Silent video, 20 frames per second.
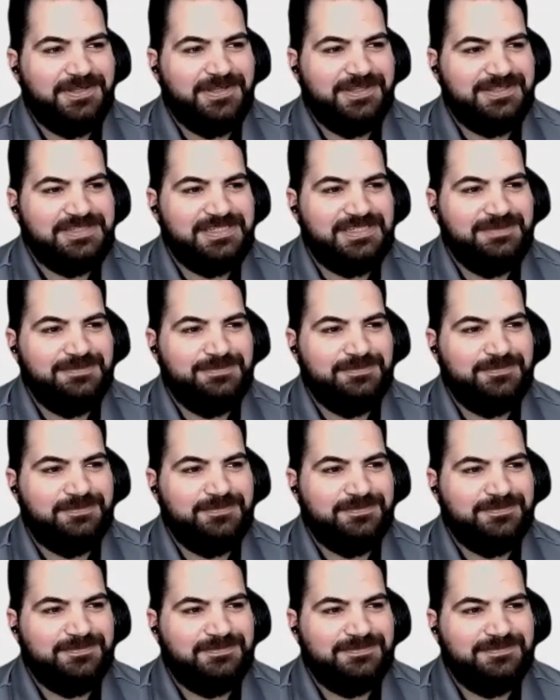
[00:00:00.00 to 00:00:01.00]
Being a
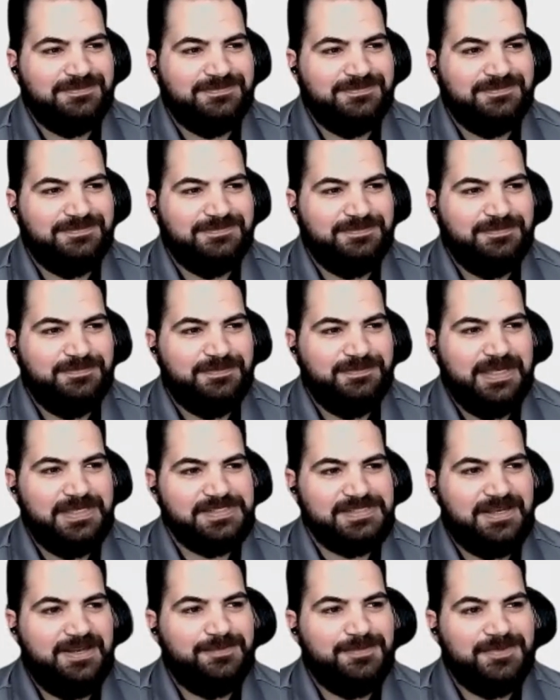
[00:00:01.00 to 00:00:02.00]

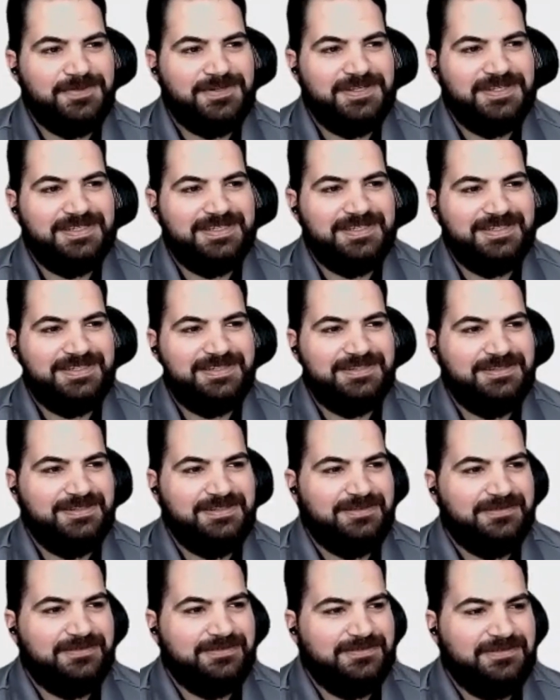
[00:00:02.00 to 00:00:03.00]
team-based company, and
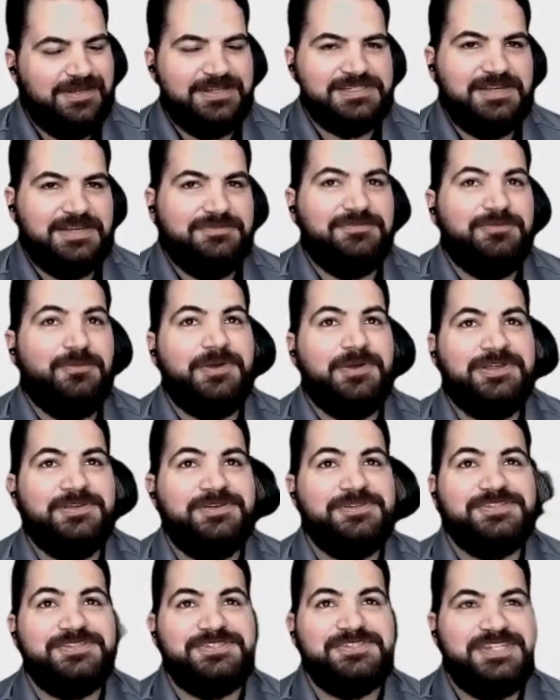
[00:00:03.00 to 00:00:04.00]
you guys have 4
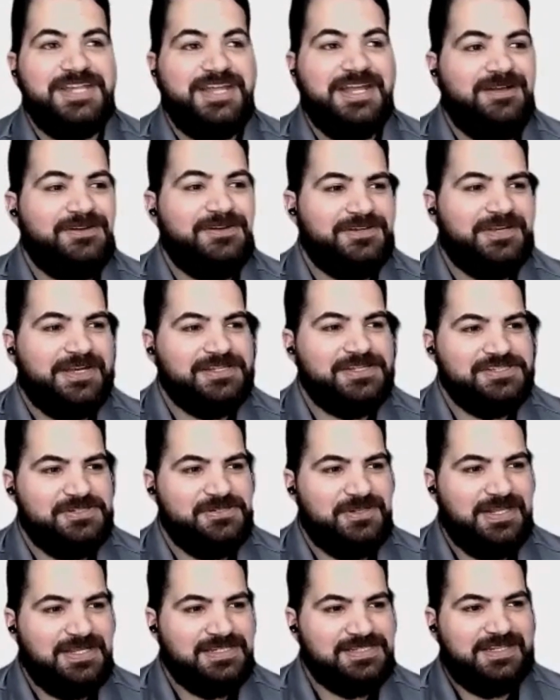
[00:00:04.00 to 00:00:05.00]
users now. Are you guys
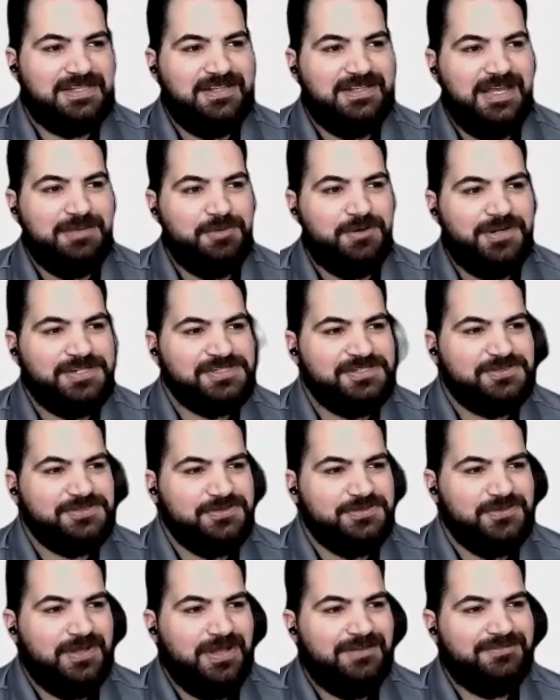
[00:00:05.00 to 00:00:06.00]
utilizing the collaboration
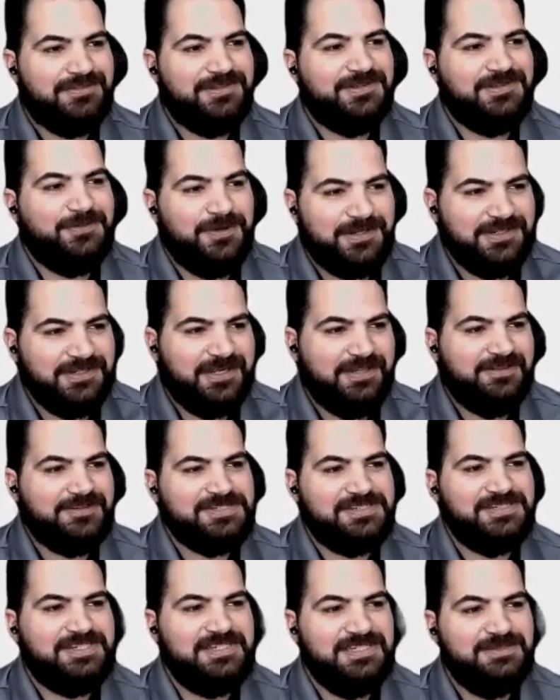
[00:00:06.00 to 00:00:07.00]
tool often, working together as
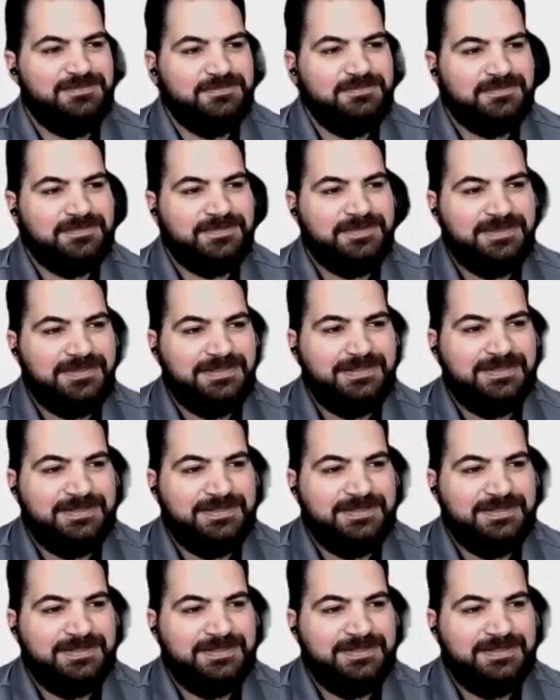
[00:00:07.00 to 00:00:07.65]
a team?